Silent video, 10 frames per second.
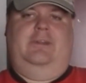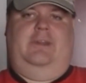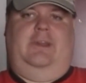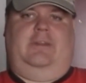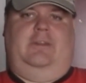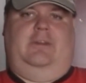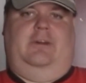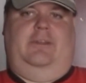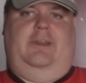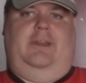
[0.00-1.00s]
acted
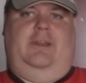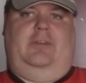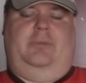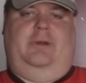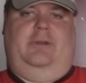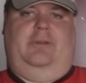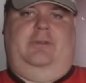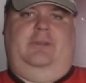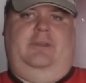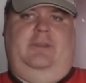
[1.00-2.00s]
on that as well.
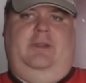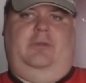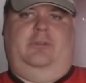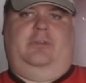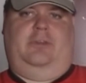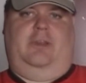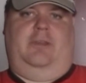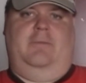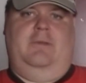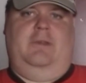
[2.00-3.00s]
And it did also
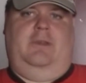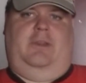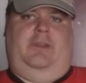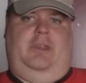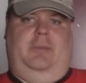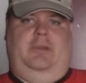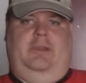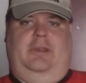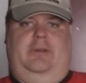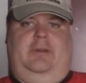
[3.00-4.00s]
said in the email
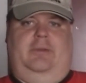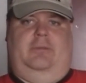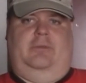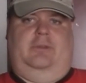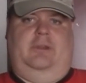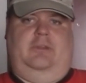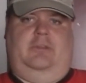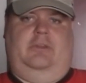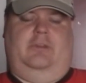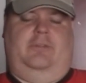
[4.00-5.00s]
that I got that
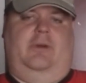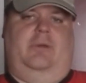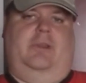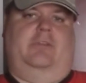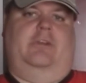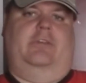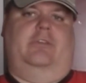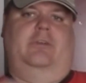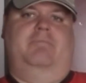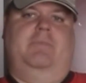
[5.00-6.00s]
since I've already
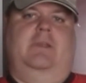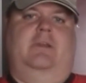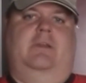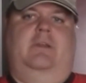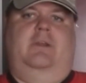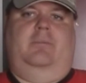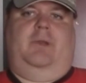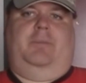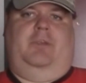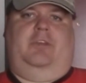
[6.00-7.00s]
transferred
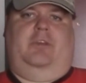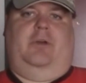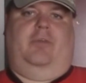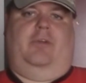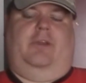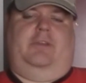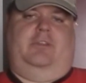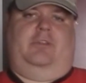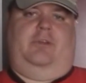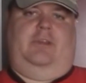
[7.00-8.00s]
my music over and I
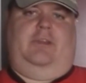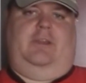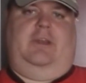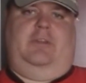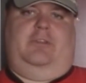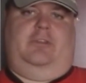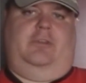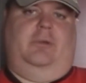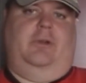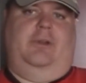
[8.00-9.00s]
just treated it as a
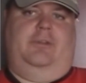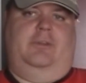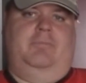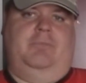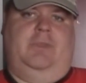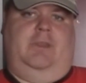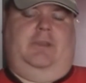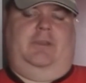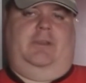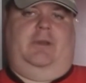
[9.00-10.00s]
storage, that I
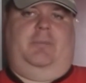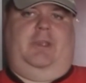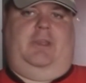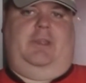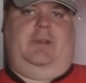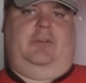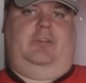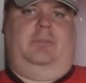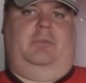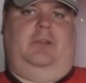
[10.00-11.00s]
did not make any
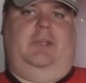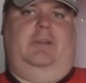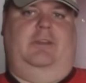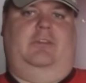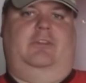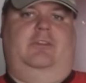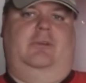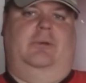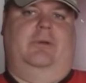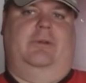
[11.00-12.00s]
custom playlists
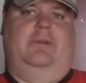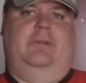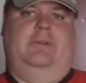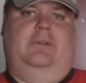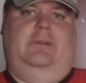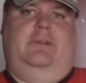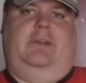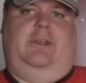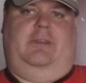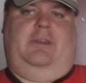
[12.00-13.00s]
or
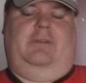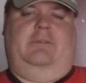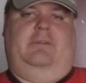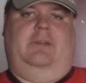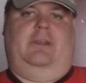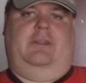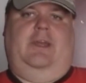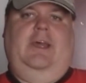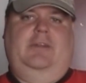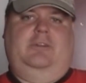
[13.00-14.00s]
anything like
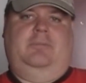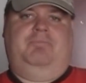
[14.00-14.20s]
that.